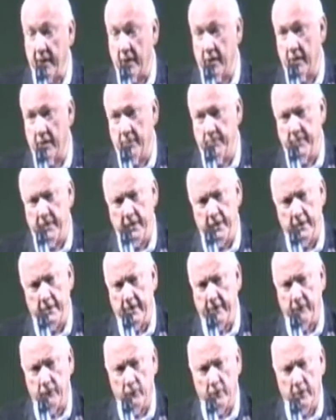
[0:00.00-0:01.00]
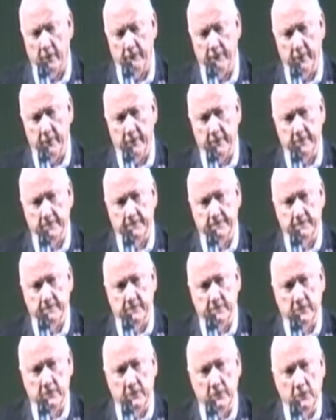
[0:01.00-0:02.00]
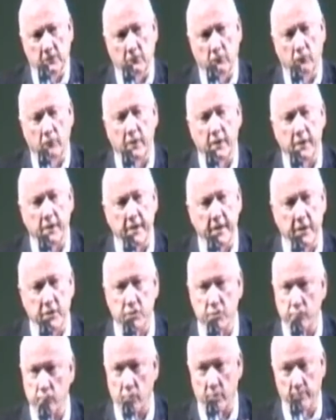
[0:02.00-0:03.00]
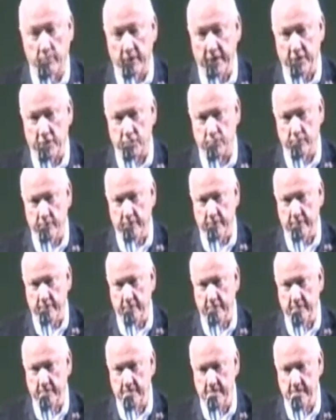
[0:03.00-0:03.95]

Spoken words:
that kind of meaning to every one of you. What a nation we're blessed with.